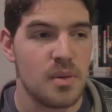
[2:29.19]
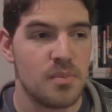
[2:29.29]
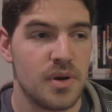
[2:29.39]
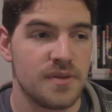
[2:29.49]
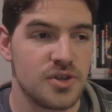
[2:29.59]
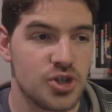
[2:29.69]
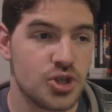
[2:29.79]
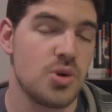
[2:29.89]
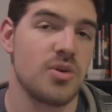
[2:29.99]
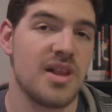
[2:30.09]
but the
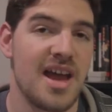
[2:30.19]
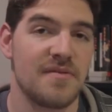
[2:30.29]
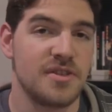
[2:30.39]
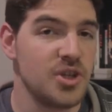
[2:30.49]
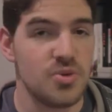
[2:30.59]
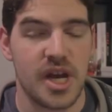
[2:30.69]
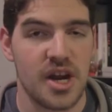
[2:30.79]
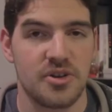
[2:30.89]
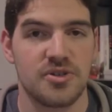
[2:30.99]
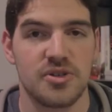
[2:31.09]
show will have new
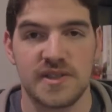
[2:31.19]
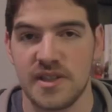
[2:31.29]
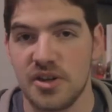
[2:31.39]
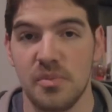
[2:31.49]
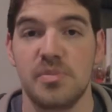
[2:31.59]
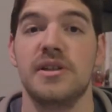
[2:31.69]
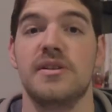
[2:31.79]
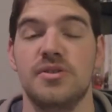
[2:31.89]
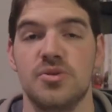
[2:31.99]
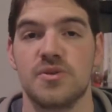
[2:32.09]
characters and a
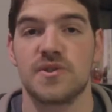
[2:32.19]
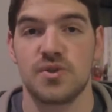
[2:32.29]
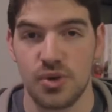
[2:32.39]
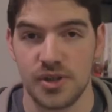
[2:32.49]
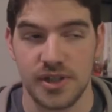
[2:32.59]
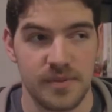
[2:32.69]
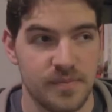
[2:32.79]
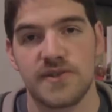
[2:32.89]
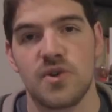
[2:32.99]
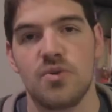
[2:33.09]
completely new story.
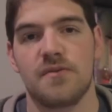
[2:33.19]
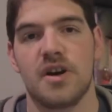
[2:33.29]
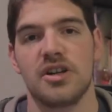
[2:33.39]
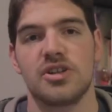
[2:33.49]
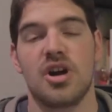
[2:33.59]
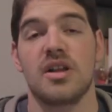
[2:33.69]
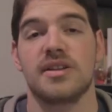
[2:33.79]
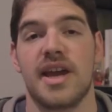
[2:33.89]
So far, Colin